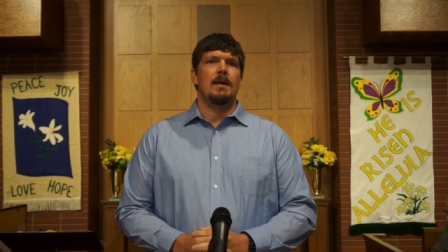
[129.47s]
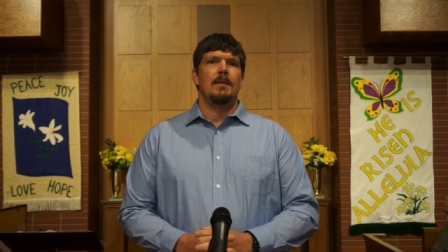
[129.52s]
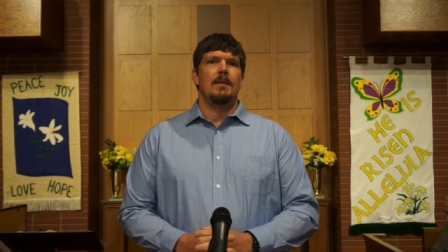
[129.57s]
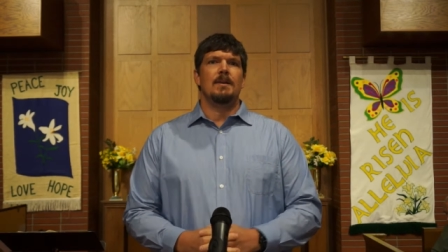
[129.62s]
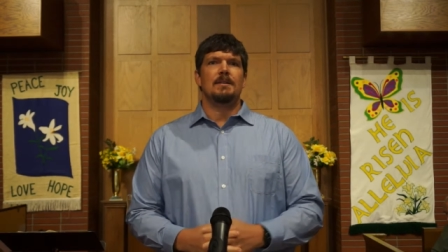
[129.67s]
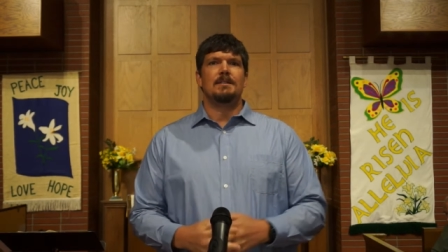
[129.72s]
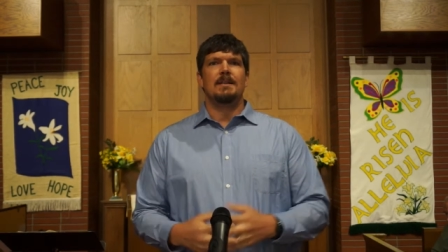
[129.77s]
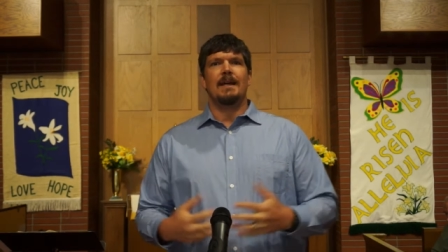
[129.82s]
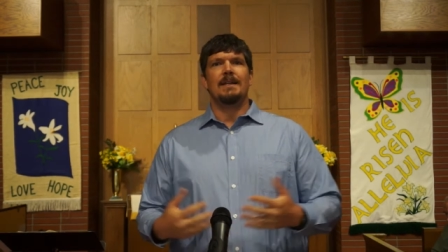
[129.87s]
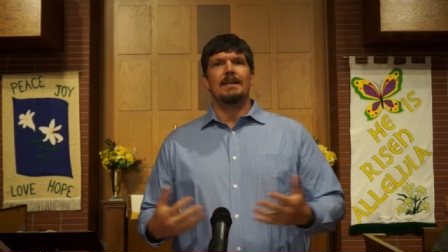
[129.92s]

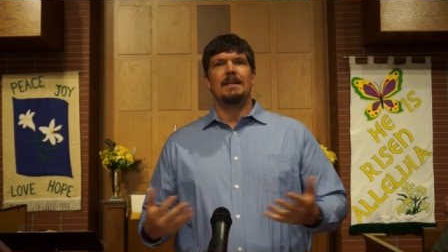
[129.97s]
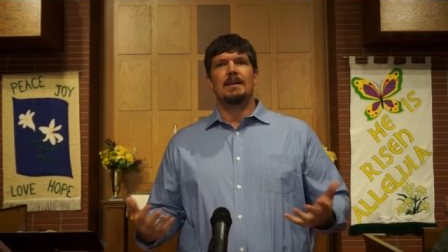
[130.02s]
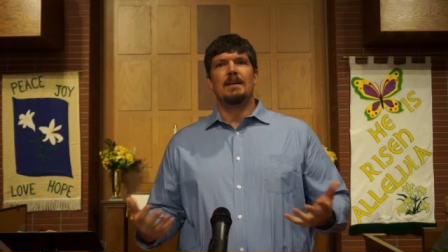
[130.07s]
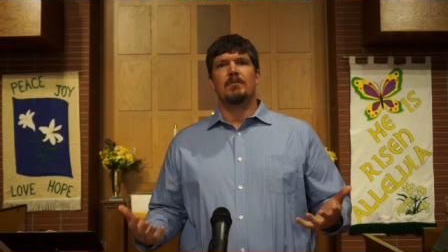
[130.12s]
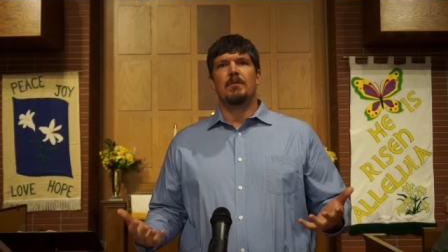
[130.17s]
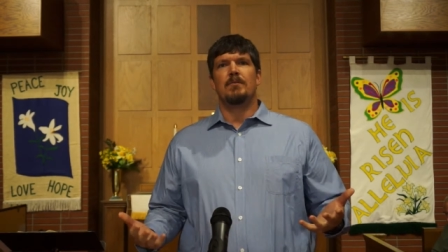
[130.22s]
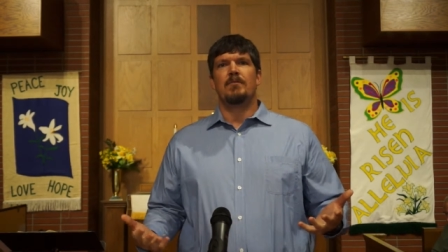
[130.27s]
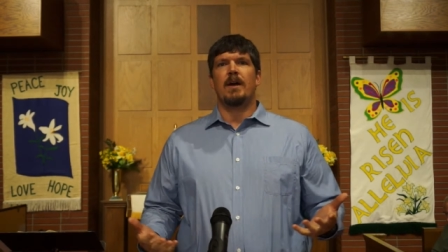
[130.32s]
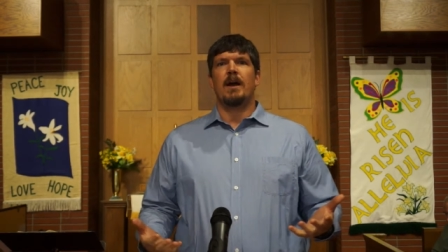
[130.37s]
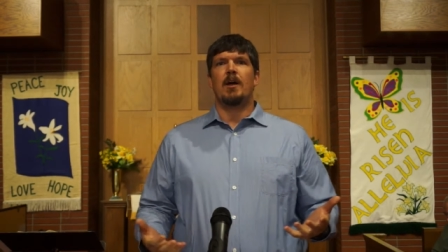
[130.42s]
This idea of
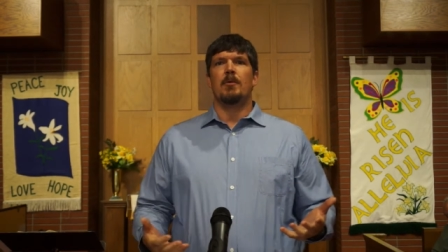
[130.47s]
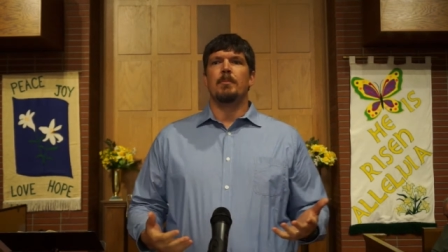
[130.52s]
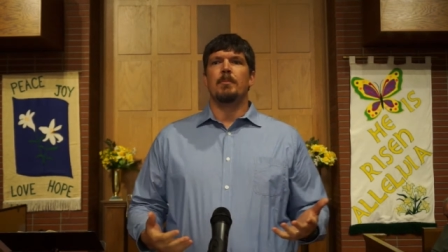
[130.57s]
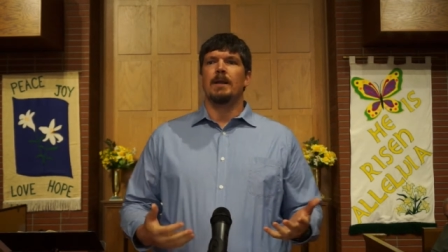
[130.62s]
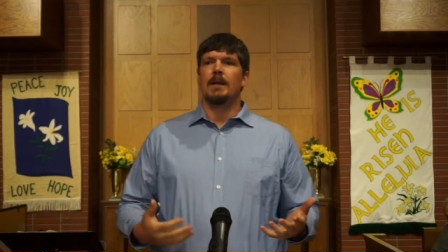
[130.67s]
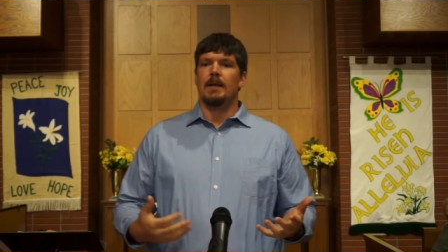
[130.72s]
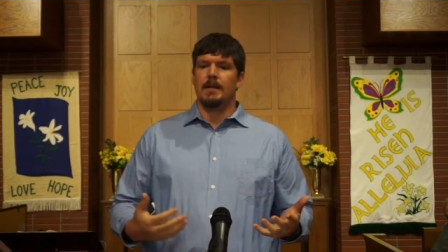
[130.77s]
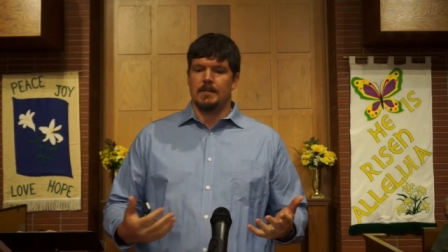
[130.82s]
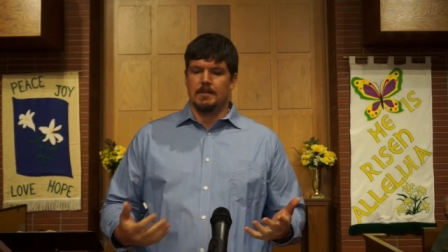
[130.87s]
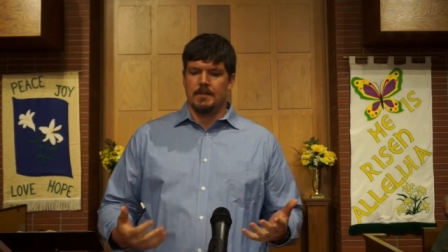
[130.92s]

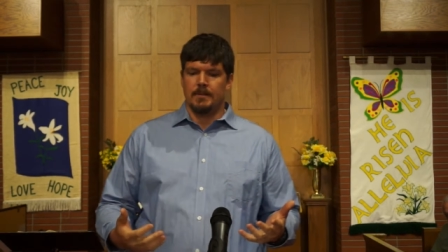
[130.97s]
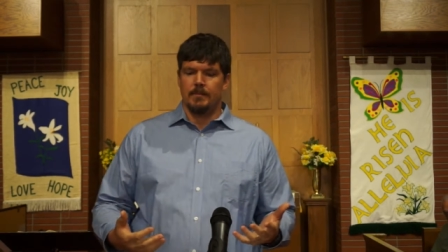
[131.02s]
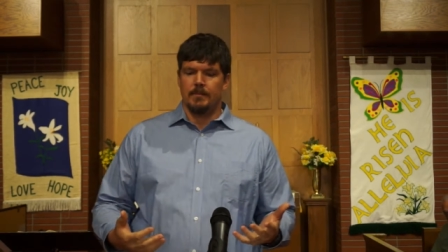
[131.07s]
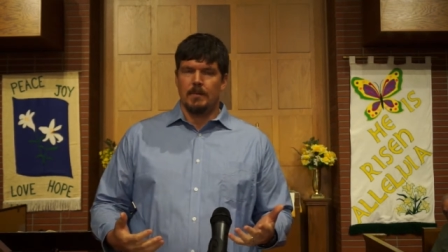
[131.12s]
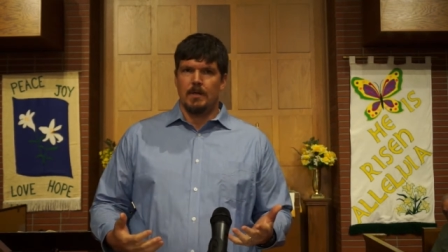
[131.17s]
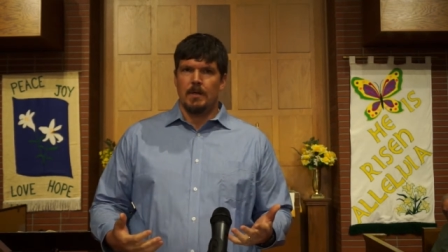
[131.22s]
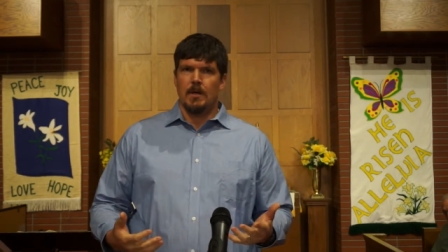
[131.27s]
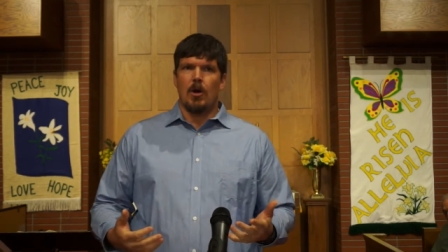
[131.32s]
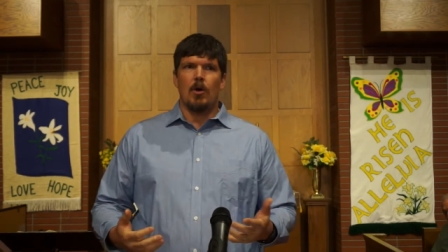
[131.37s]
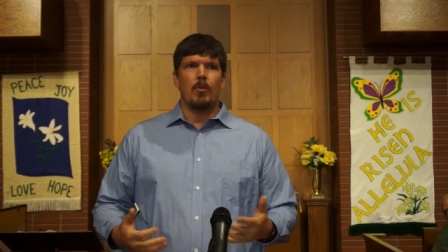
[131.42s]
environmentalism,
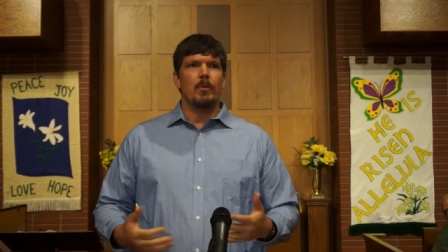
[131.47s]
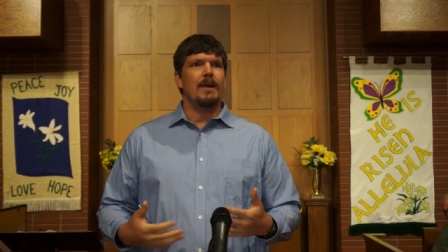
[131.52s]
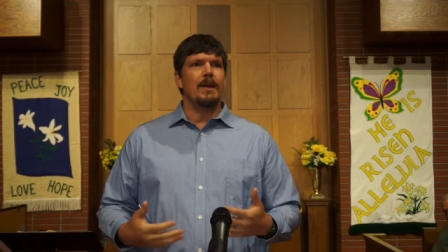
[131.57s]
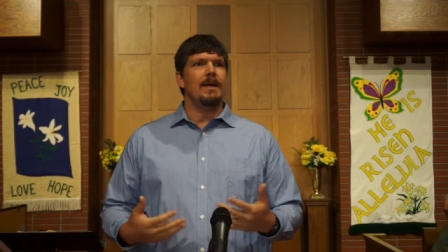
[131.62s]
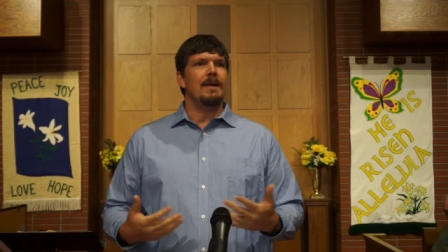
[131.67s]
are we